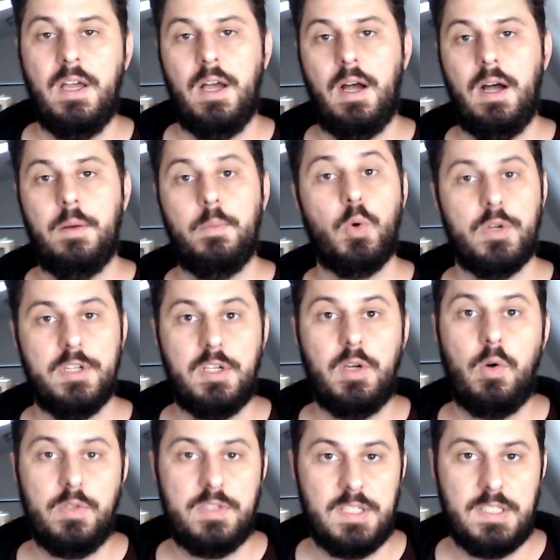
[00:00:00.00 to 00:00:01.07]
Or to
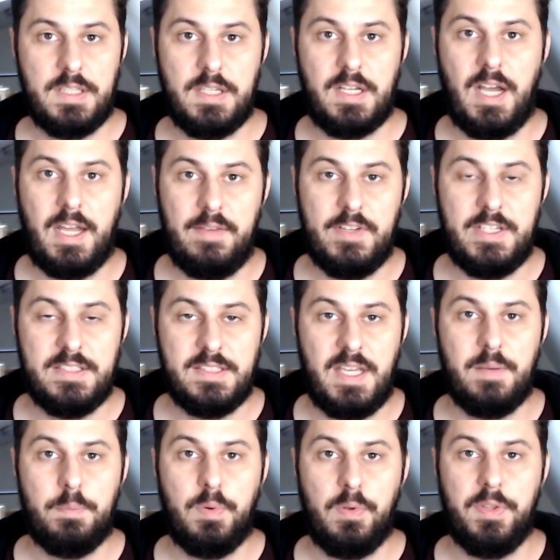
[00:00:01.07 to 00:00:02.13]
go to the kind of
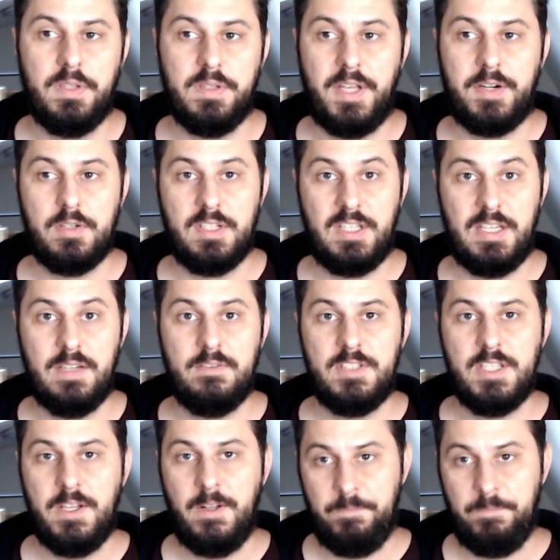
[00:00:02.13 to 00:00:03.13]
example that Leonard gives,